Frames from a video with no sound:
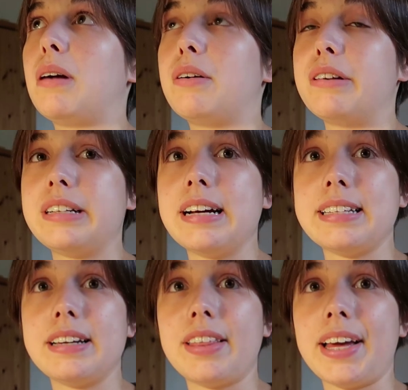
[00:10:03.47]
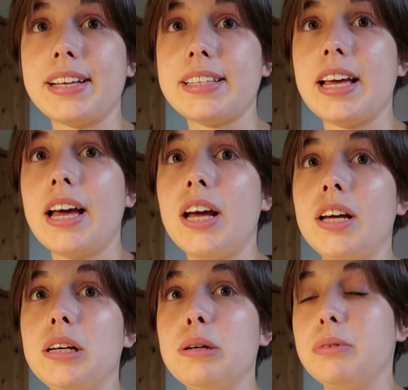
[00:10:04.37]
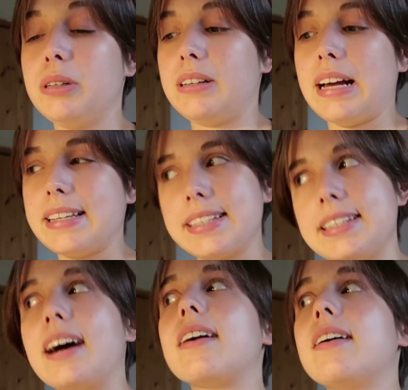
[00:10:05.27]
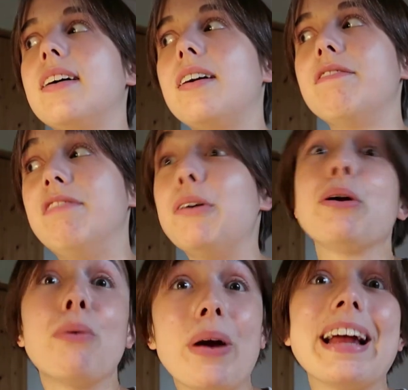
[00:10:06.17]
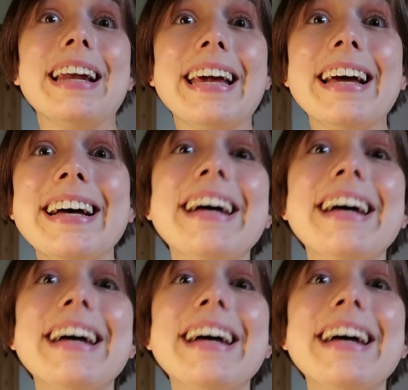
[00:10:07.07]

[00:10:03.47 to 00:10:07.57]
prioritizing things you will get stuck very quickly.